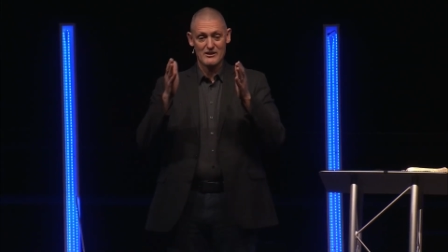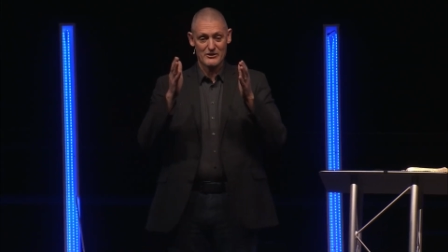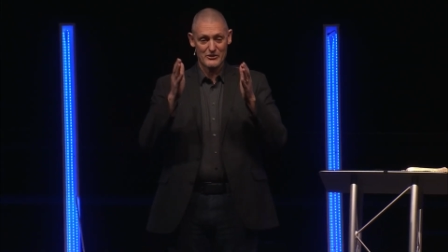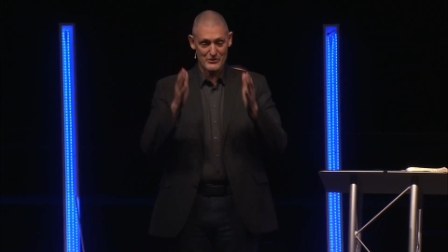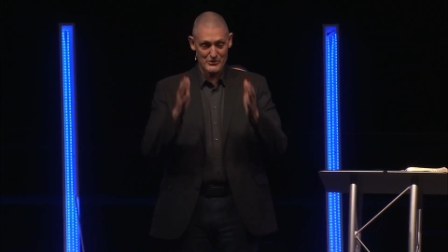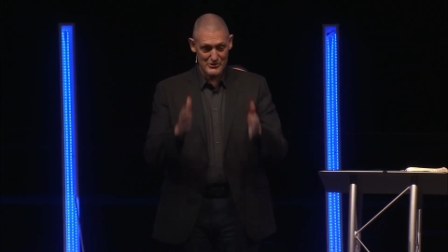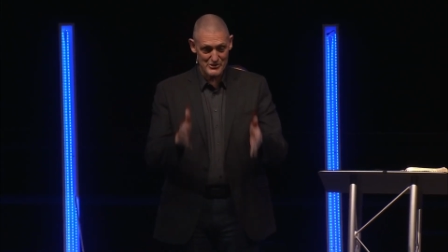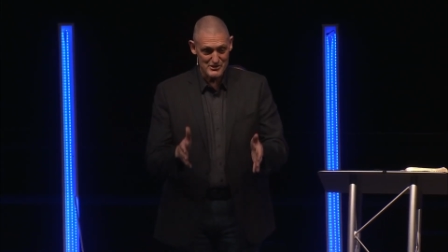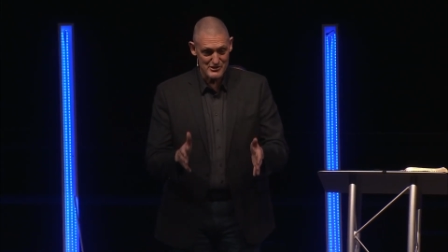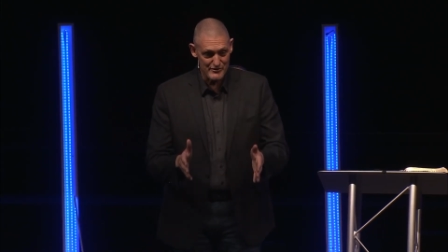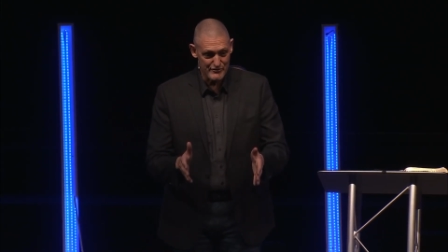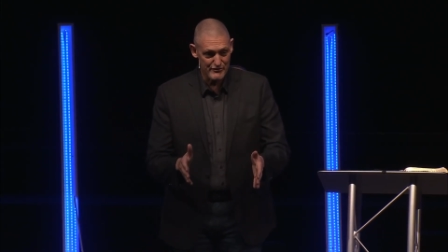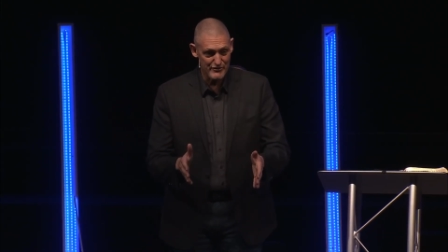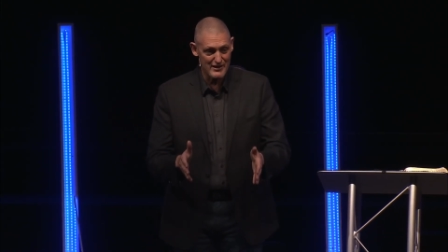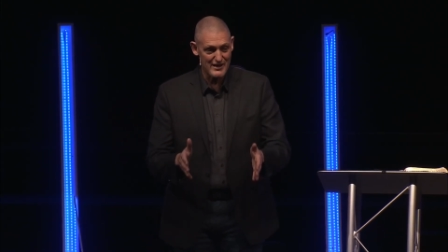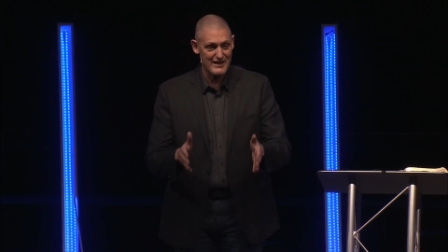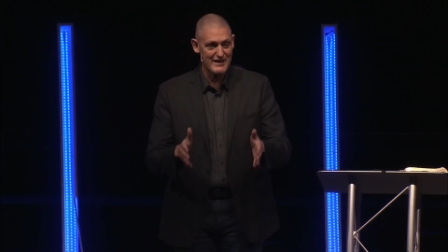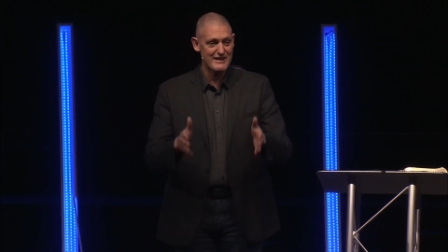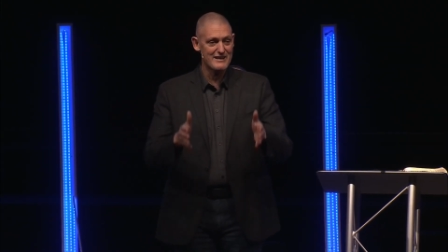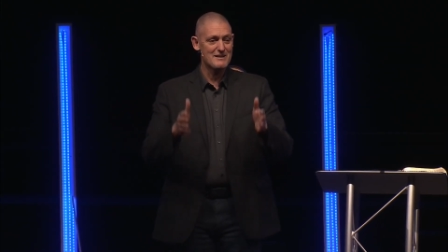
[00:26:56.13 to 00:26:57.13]

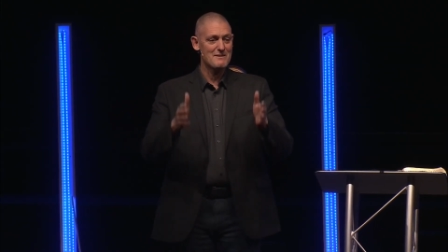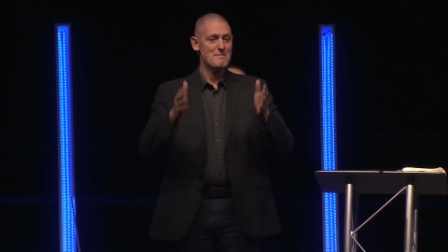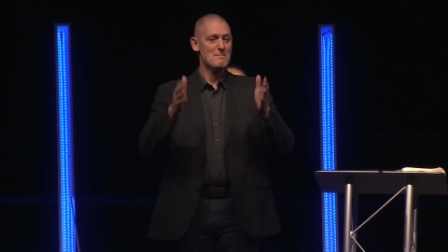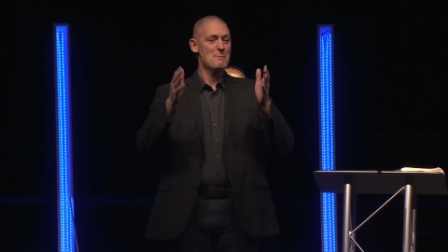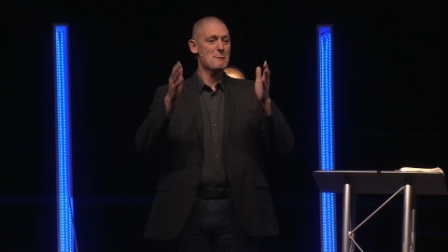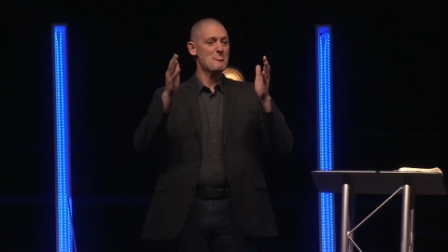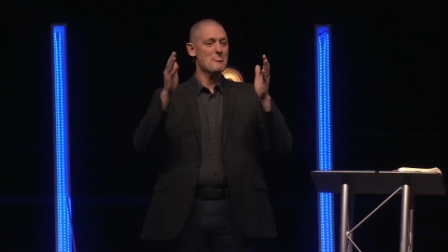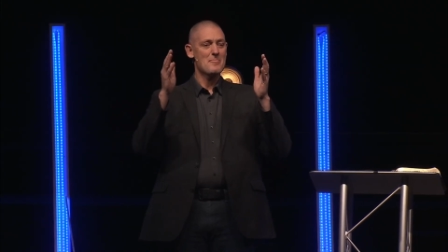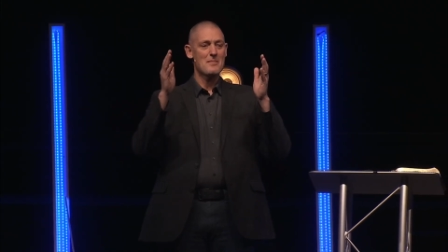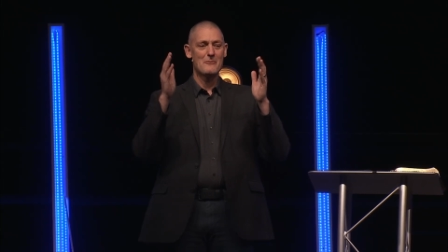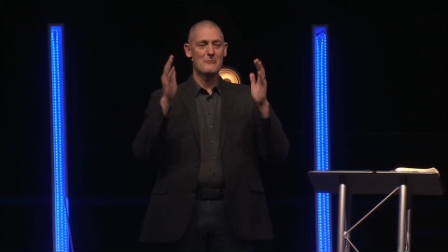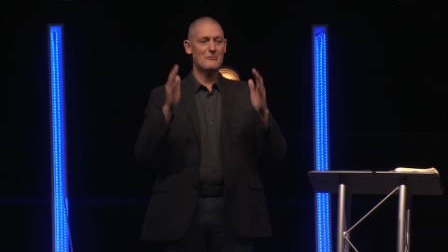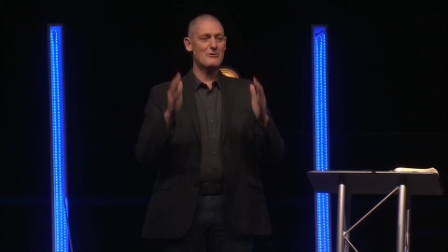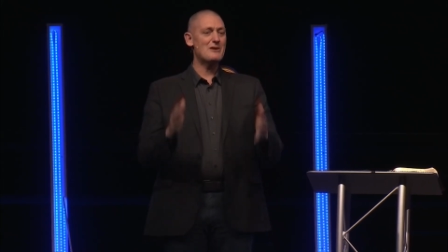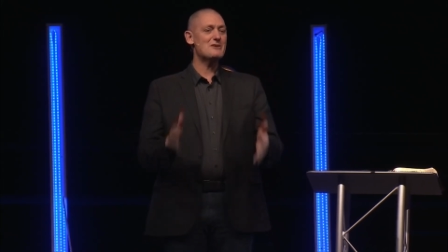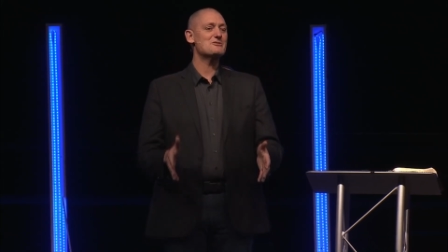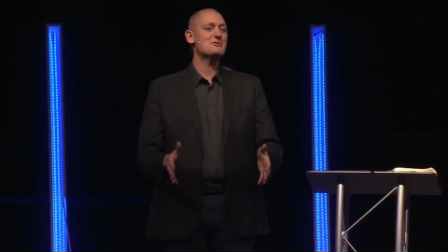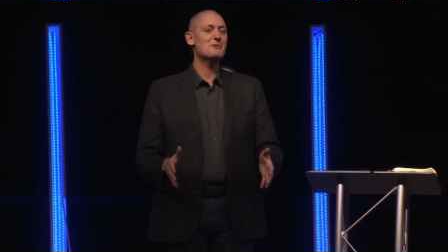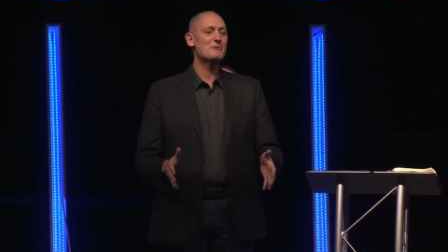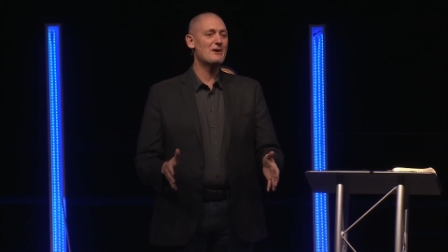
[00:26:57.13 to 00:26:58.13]
crucified,
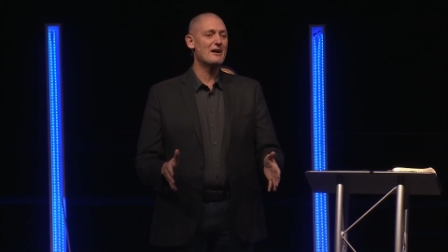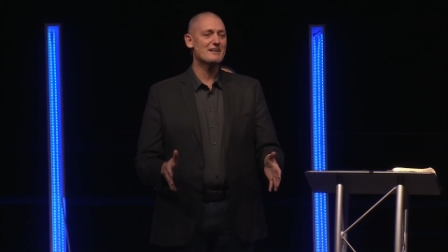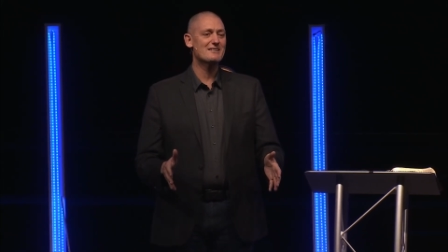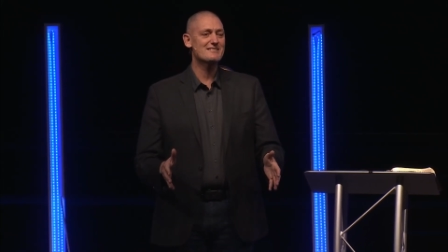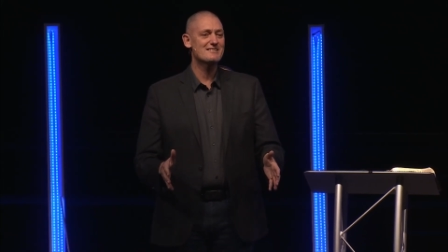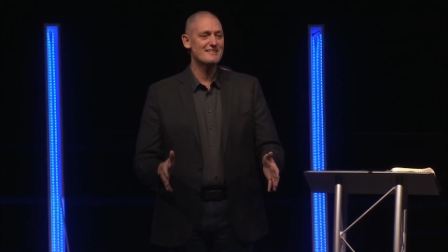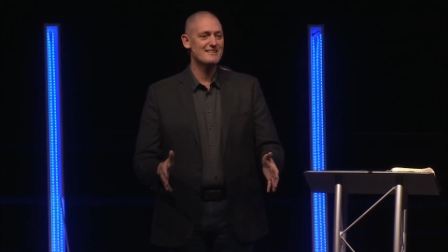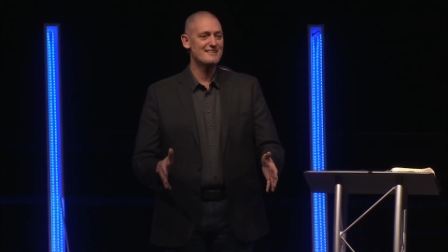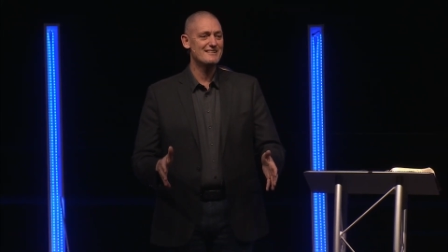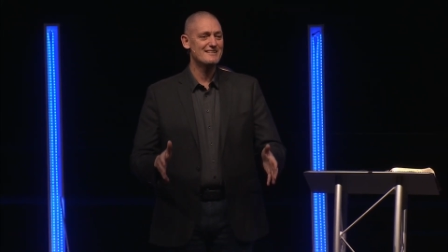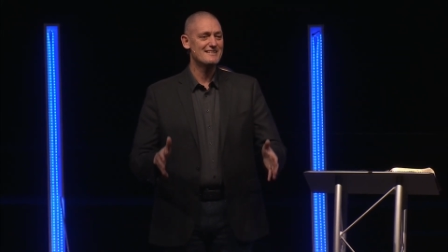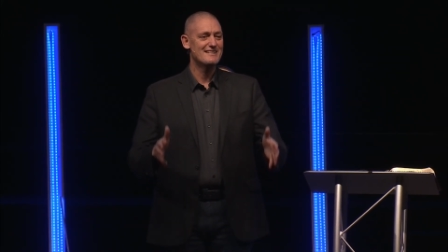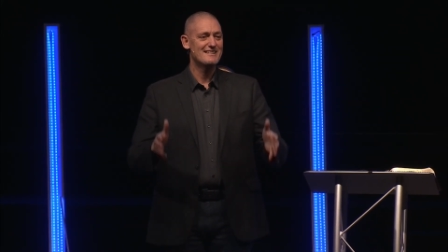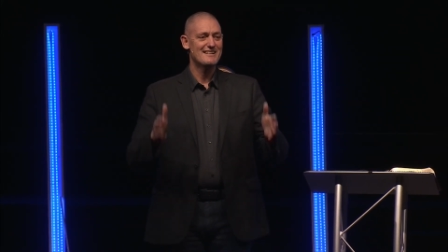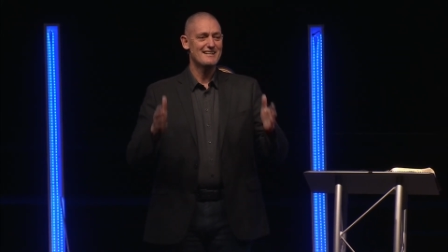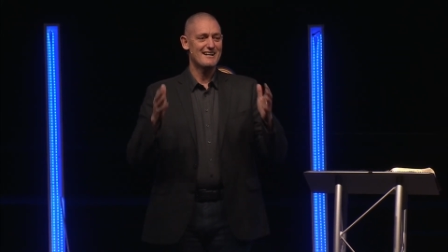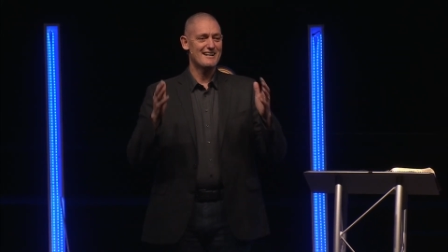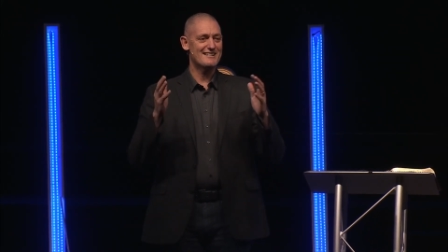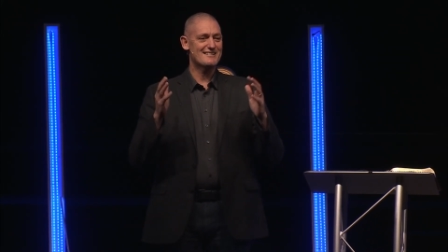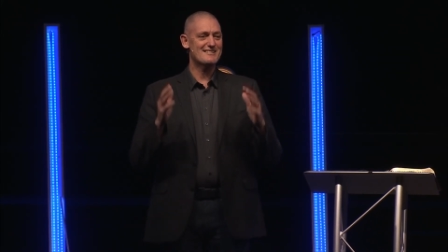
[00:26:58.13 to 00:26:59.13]
resurrected,
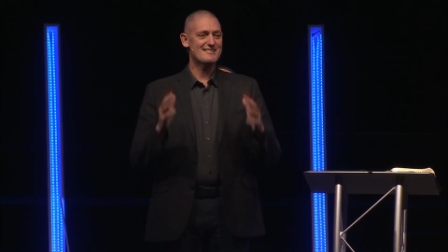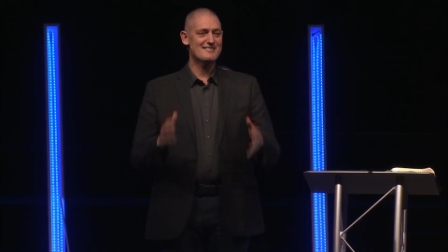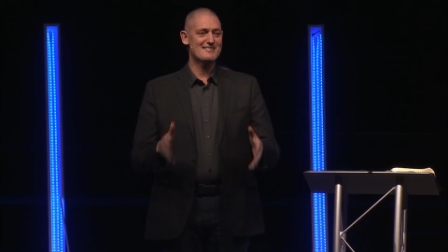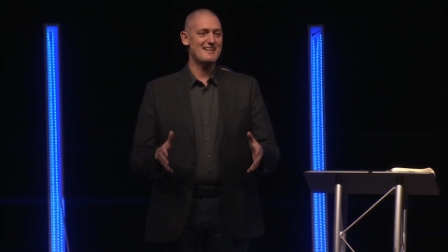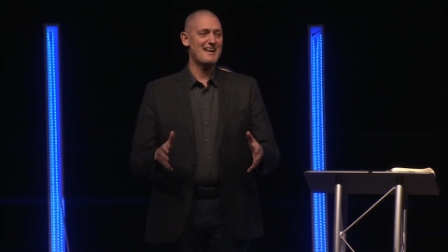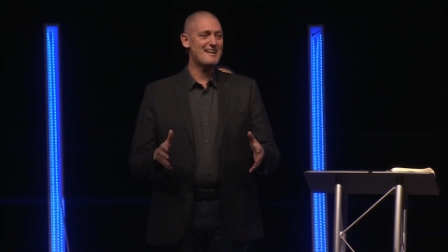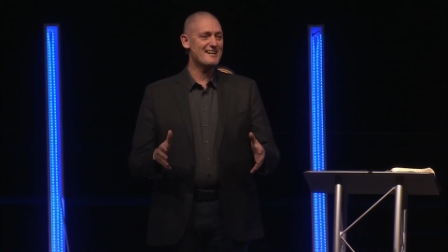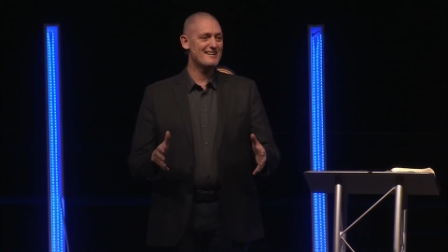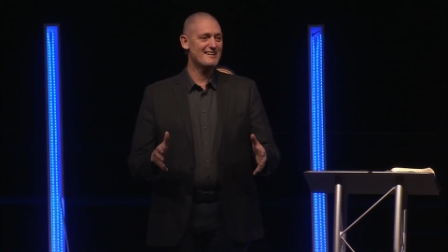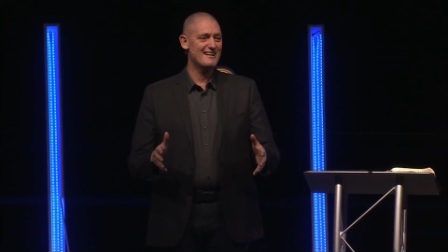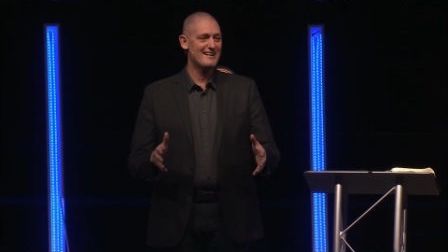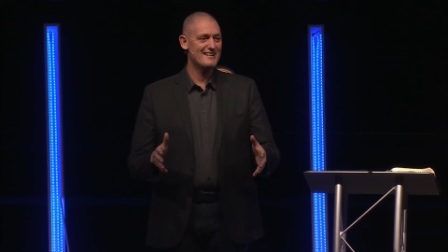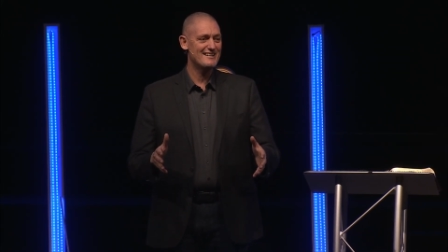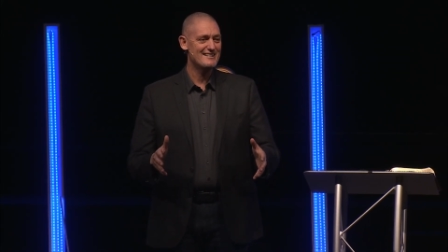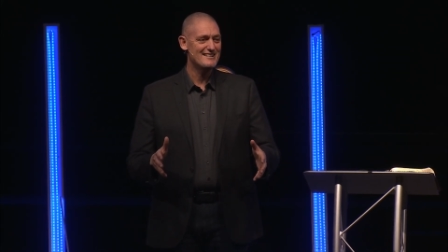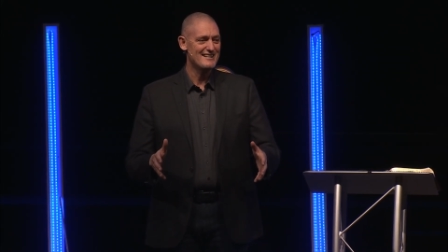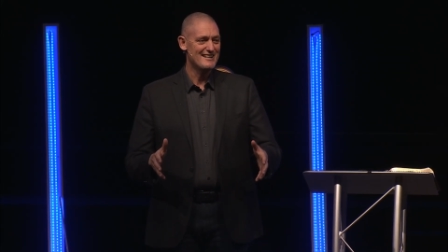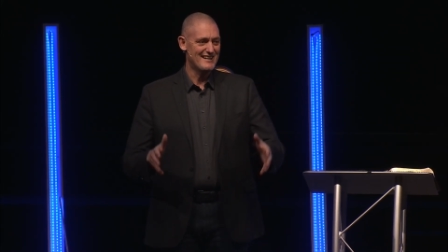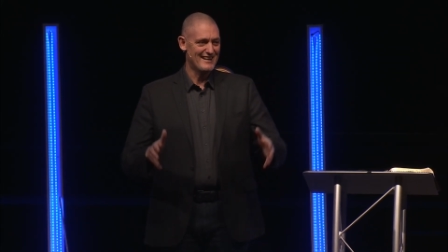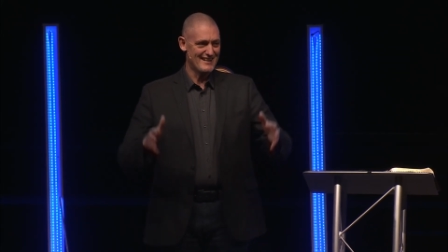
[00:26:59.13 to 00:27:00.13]
ascended,